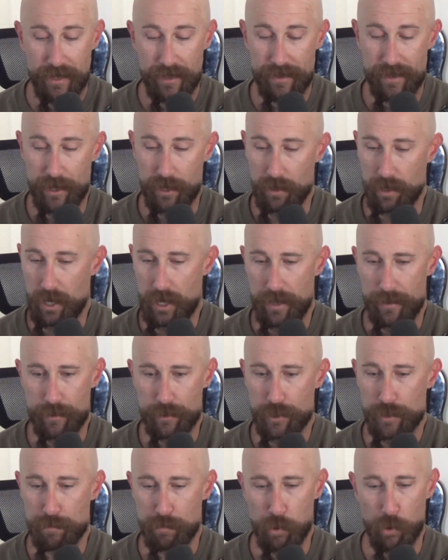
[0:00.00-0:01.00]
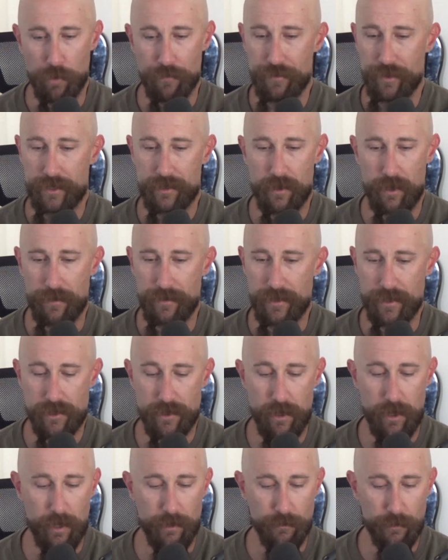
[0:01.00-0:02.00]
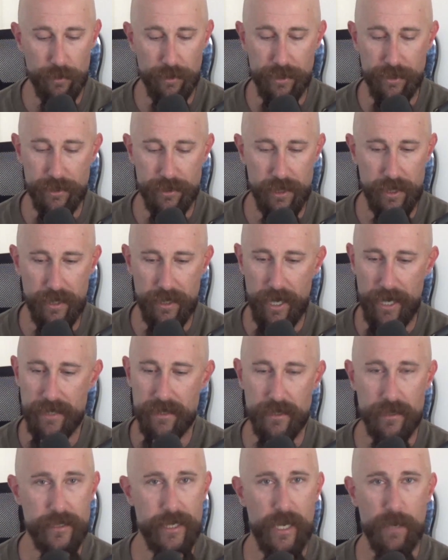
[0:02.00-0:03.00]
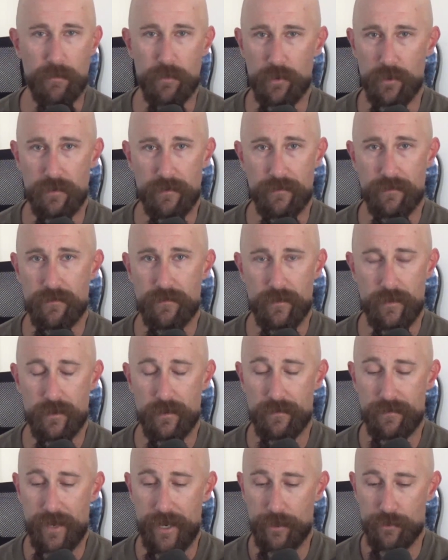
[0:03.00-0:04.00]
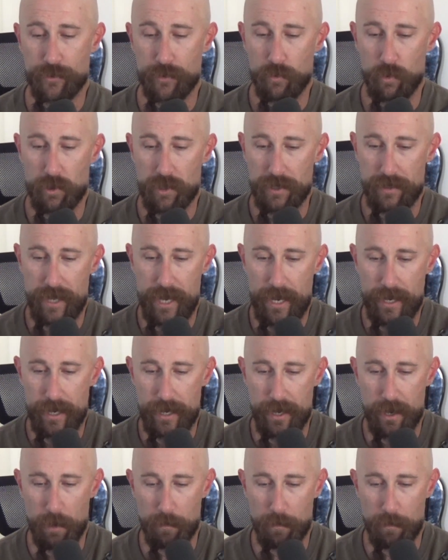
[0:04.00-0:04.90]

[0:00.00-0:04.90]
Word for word: They're uh, they're just perfect on this song. Really, just a nice example of of Andrew working that in.